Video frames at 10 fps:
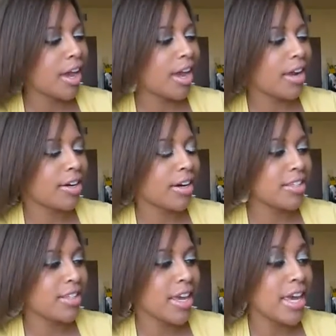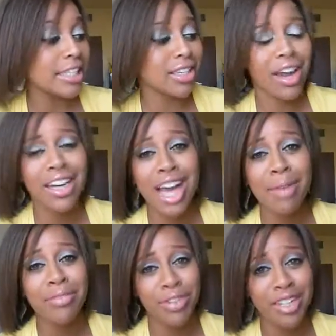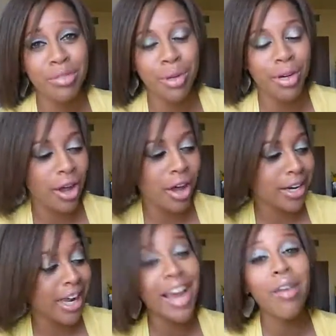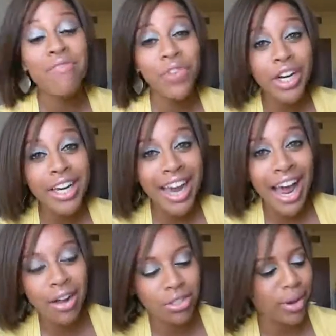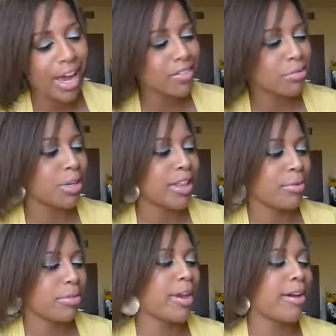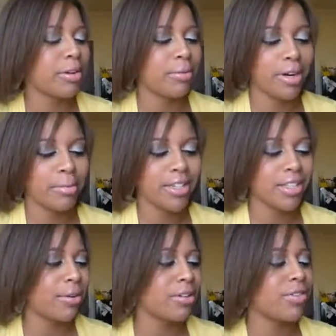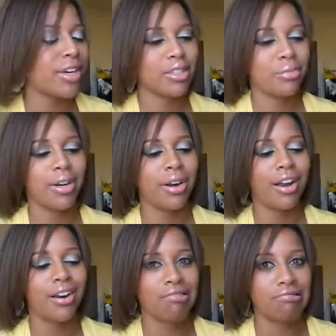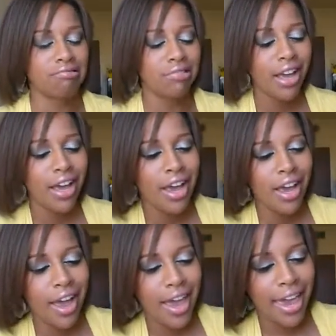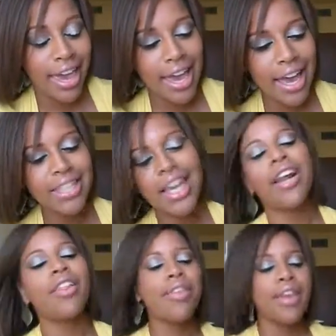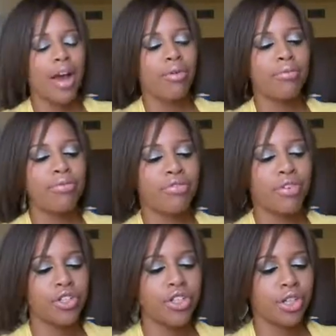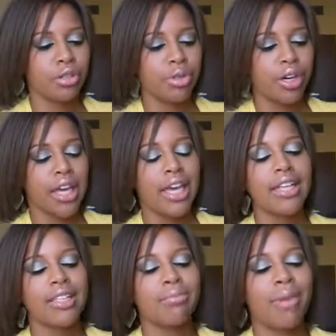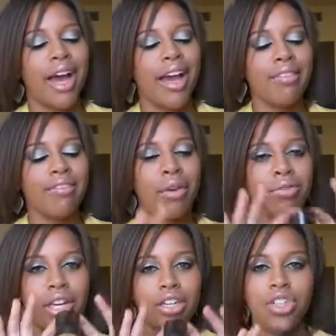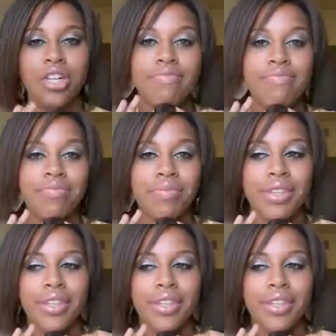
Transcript: And the crazy thing is, a lot of times I forget to put it on and freak out, so I have to bring that with me everywhere because I always forget to put it on. And another thing I would for sure bring is my foundation.